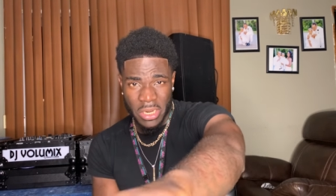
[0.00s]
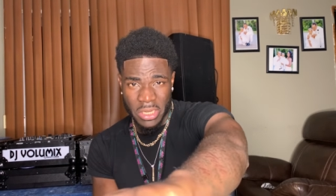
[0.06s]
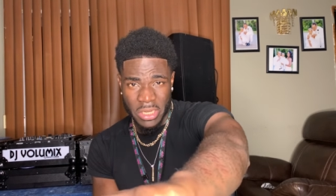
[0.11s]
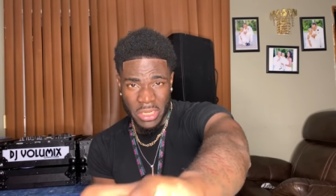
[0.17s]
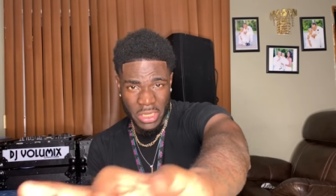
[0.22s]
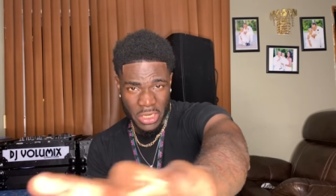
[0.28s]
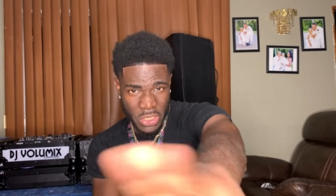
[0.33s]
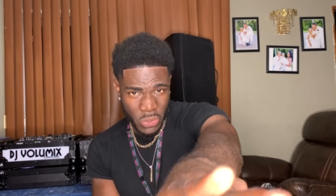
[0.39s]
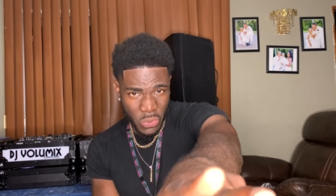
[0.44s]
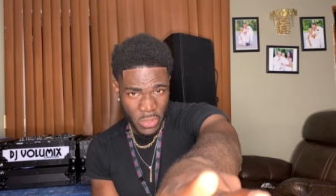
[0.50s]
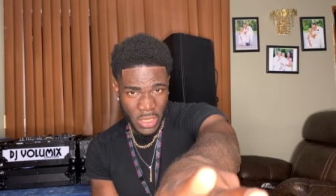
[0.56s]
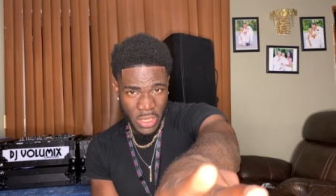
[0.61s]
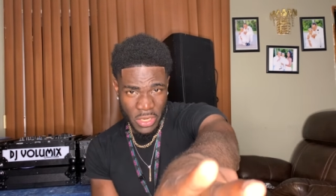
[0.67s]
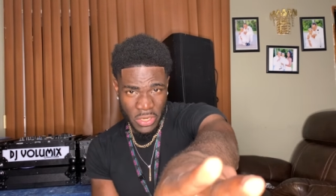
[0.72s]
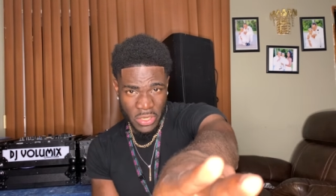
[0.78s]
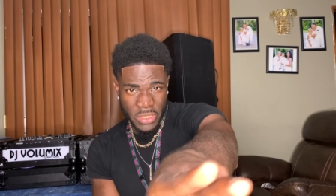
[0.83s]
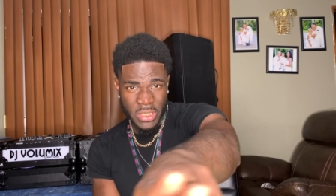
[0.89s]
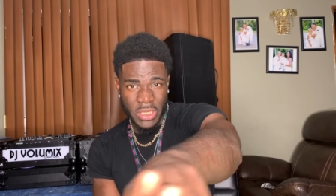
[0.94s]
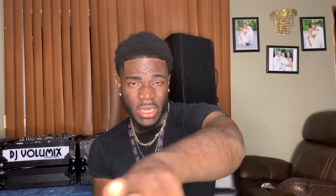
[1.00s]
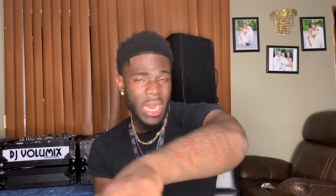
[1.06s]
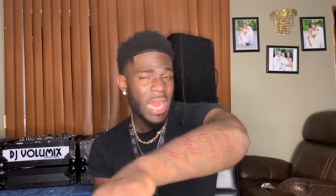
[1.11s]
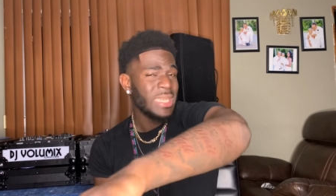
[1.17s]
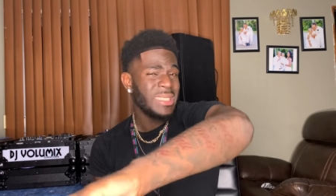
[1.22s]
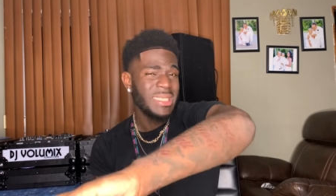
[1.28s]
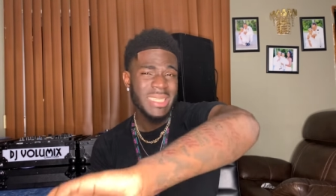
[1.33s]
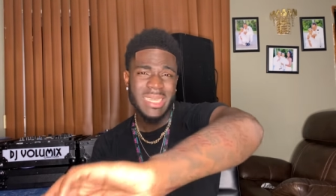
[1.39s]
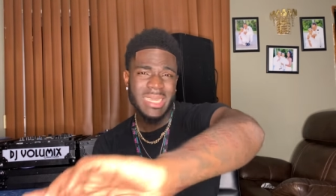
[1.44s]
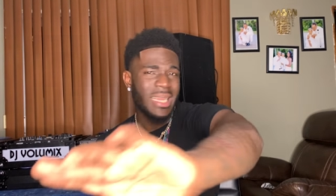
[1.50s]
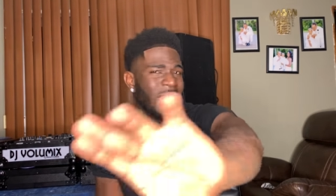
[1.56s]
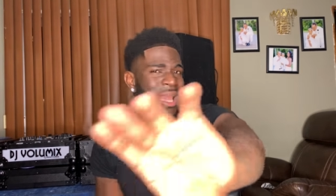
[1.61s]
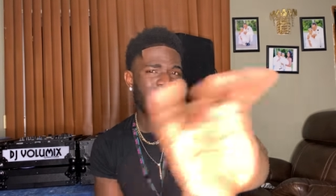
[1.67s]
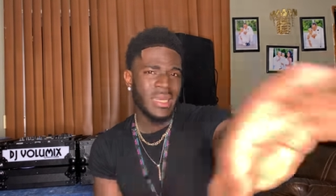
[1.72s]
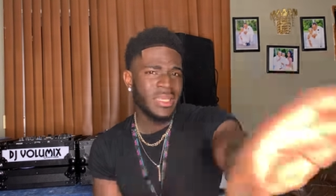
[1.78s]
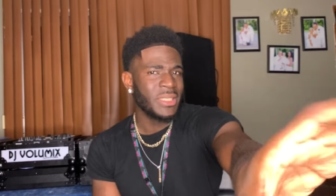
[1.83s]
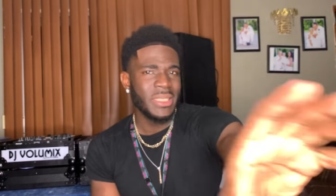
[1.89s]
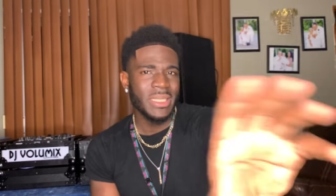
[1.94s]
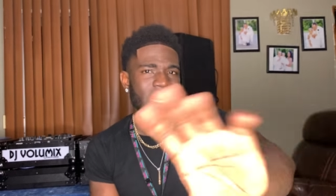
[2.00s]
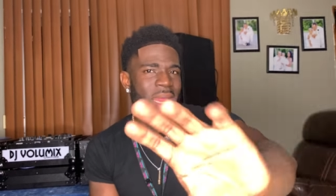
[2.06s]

good New Year's. And I see a lot of shit